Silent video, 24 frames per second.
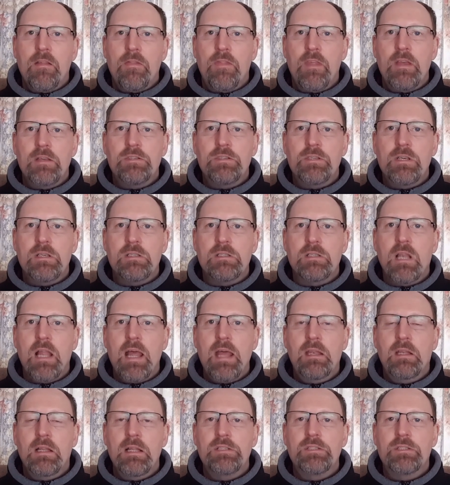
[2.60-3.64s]
This is
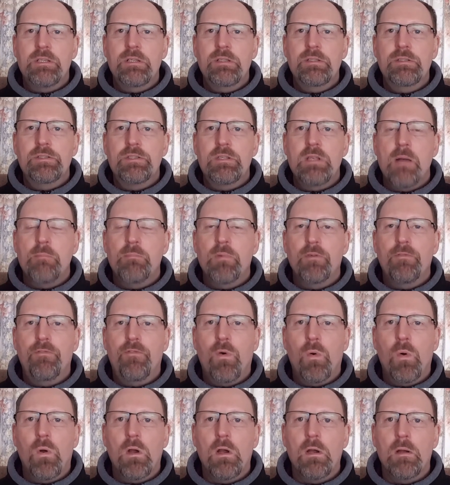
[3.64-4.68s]
Len Listens number
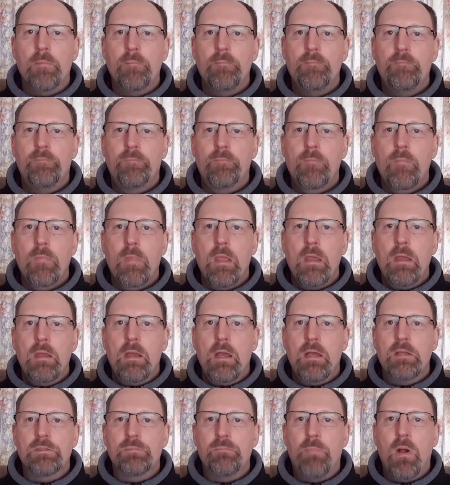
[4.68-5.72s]
4.
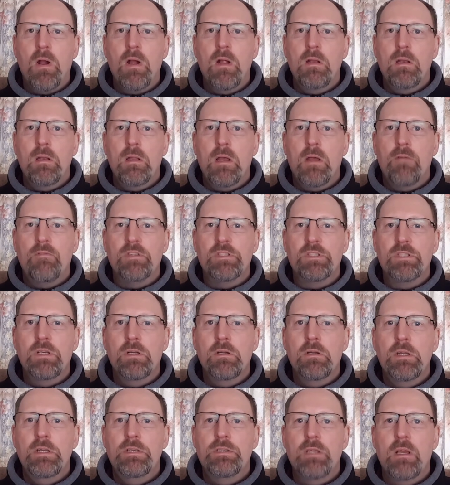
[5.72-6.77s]
As part of a
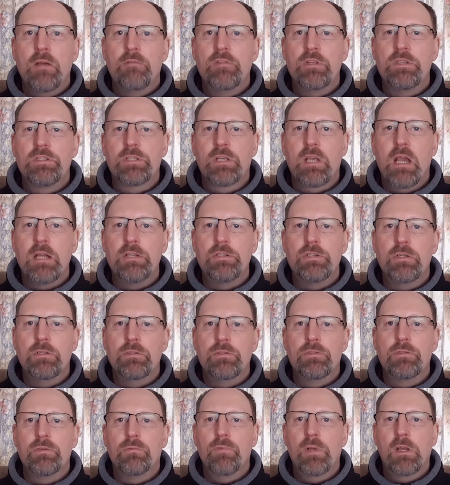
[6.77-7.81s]
series of
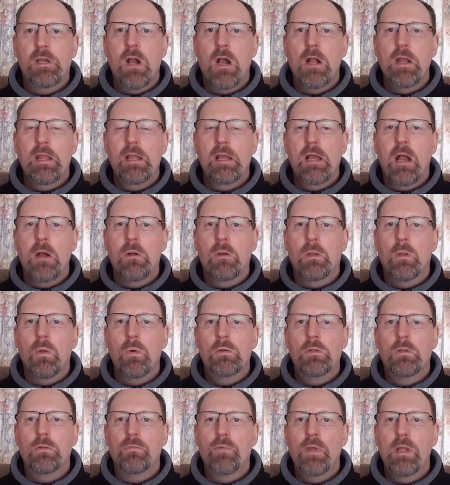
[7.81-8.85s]
discussions regarding our
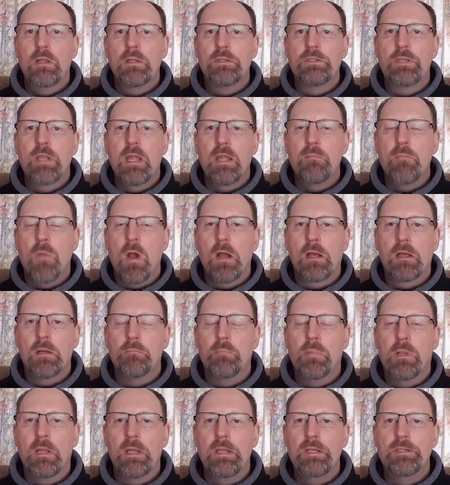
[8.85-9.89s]
local real estate
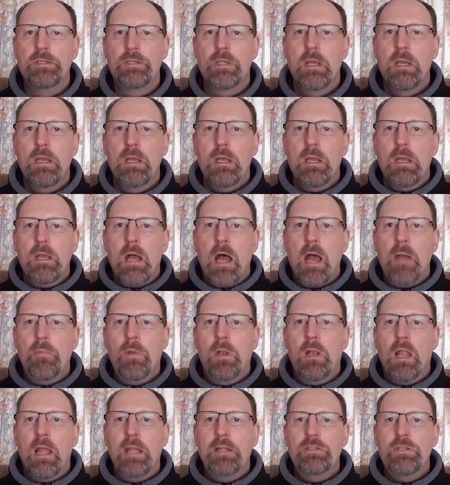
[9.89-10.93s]
marketplace, I
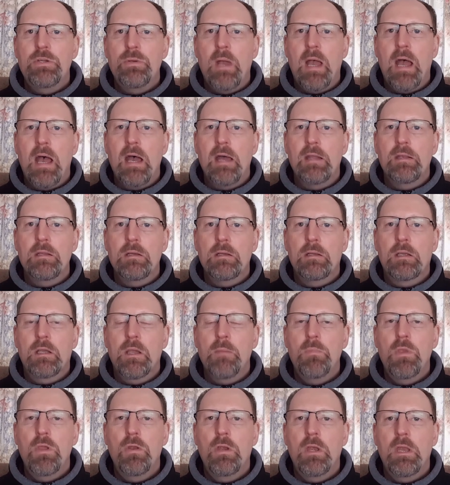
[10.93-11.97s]
would like to add
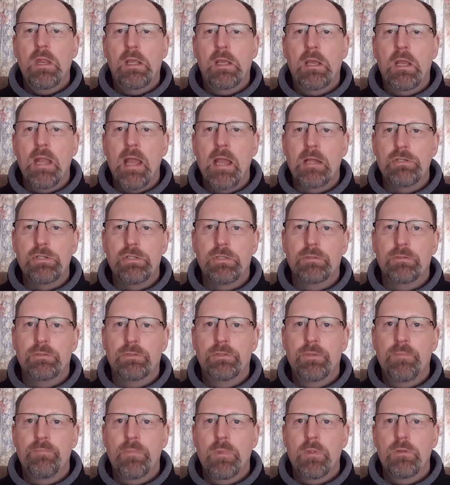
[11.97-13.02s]
community
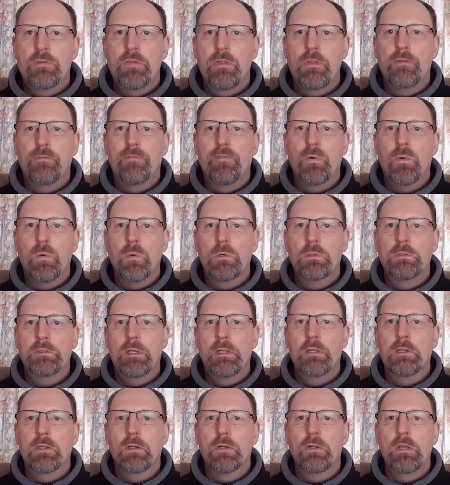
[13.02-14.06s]
connections to the
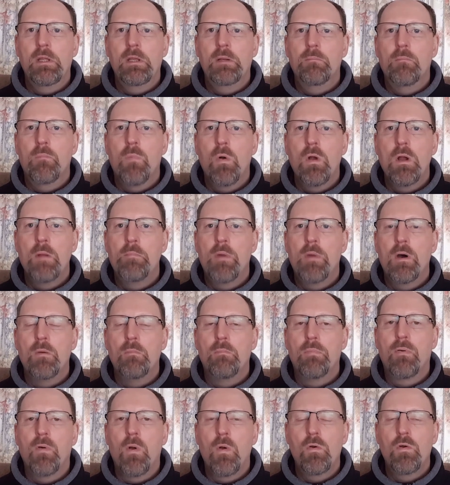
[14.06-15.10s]
fold in learning more
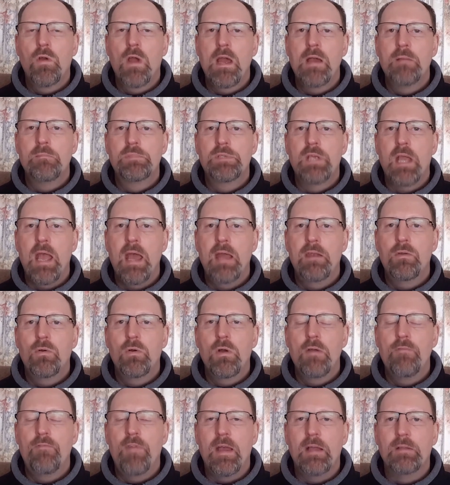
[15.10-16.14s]
about programs
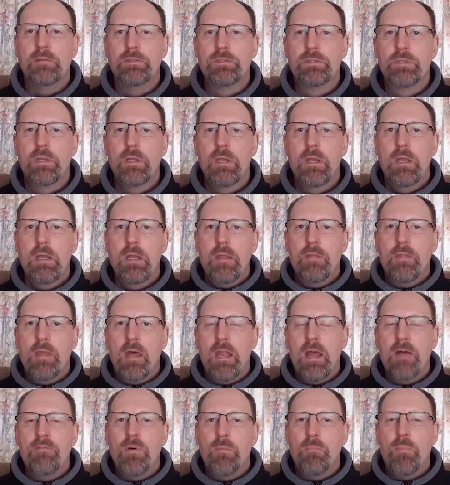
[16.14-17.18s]
and/or events
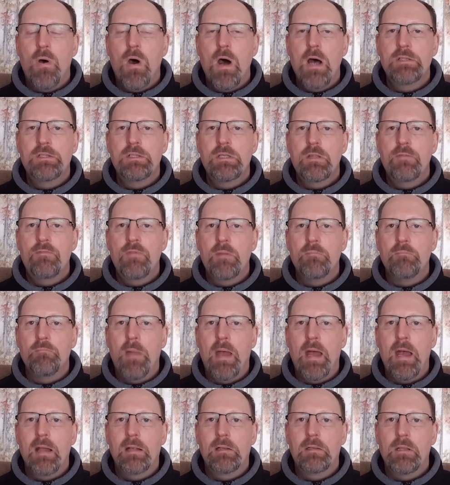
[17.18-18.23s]
that have a positive
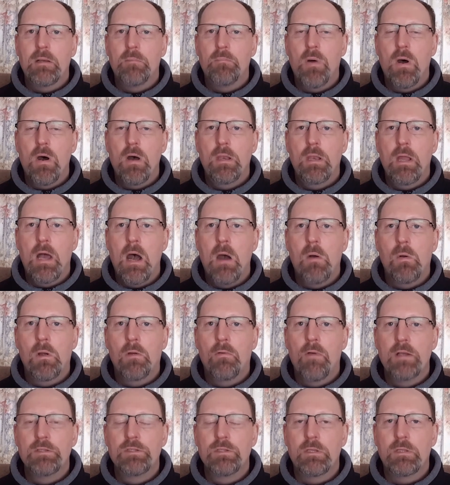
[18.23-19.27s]
impact upon our
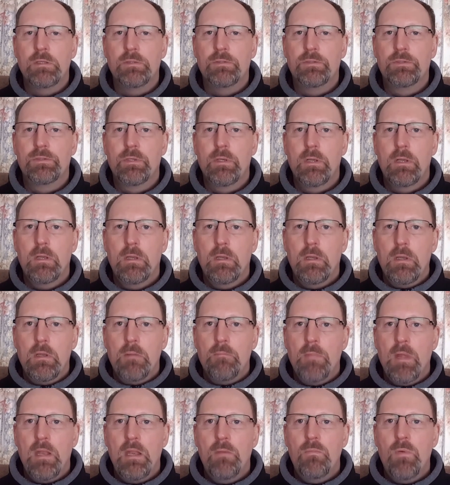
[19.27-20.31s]
residents.
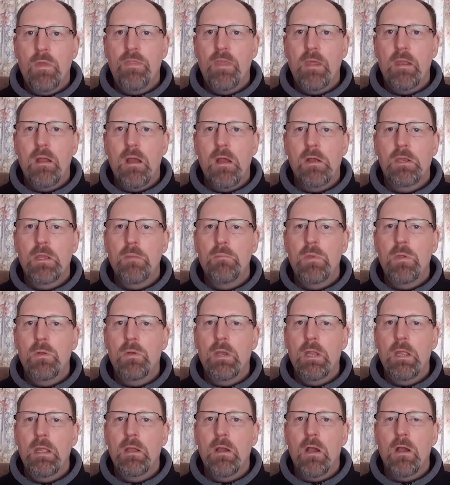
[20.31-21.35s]
Many within our
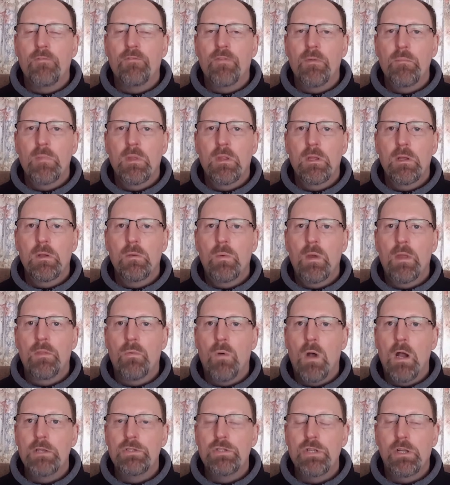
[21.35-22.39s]
community are familiar with
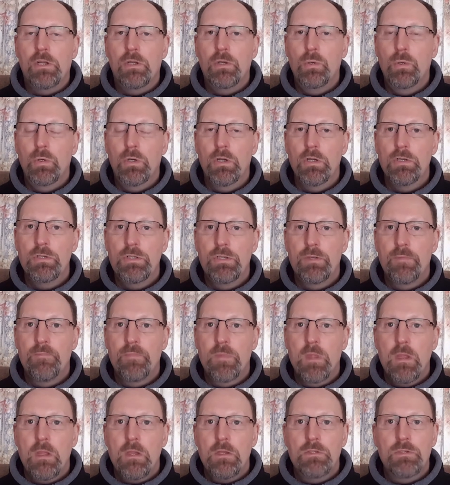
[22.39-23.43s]
watching Cougars,
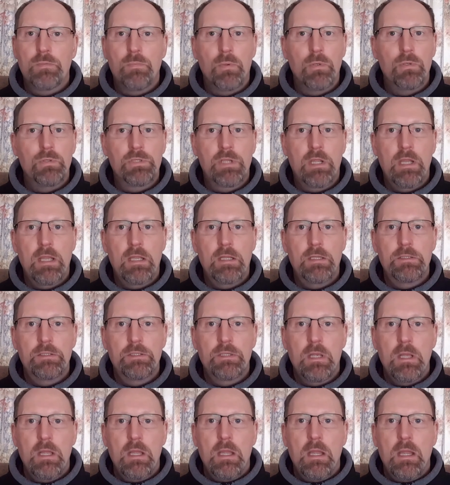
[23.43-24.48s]
Spruce Kings,
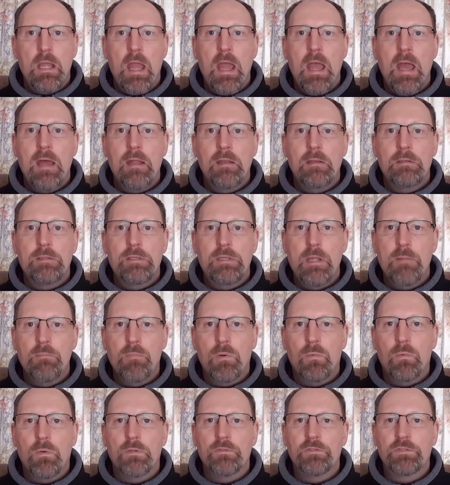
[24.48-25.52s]
and
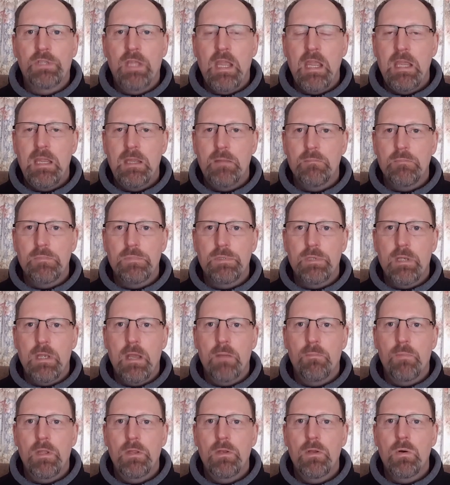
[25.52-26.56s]
Timberwolves games,
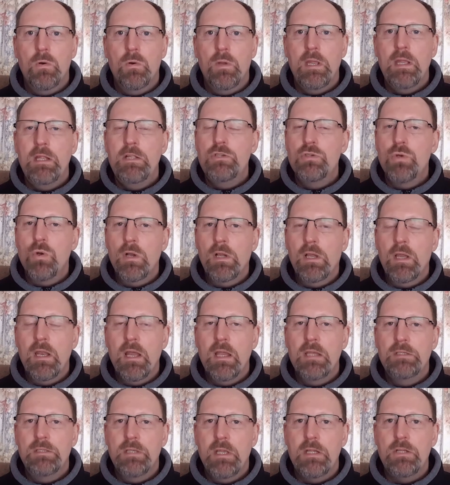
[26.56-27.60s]
and we know each
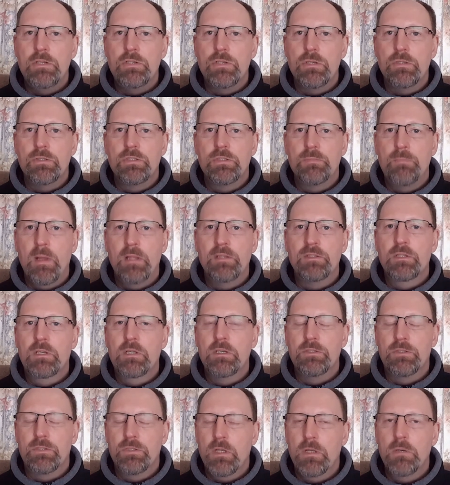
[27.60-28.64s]
organization spends
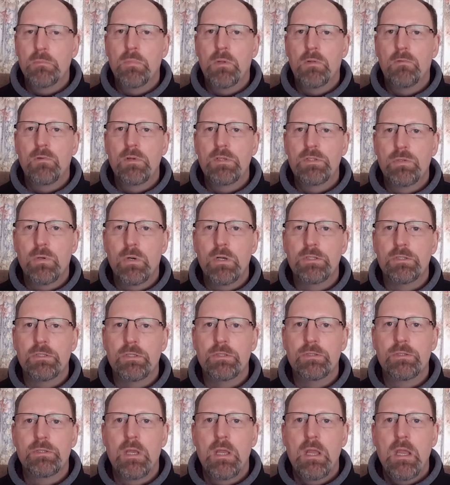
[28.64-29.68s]
considerable
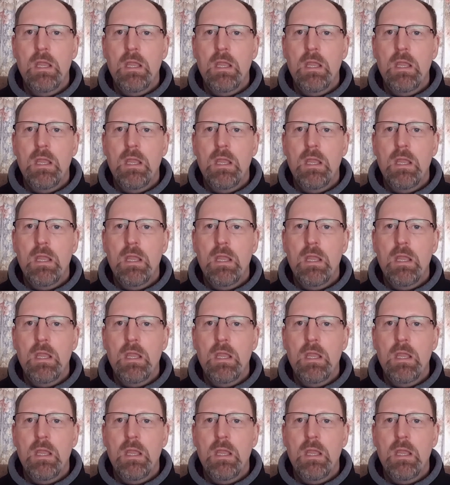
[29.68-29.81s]
resources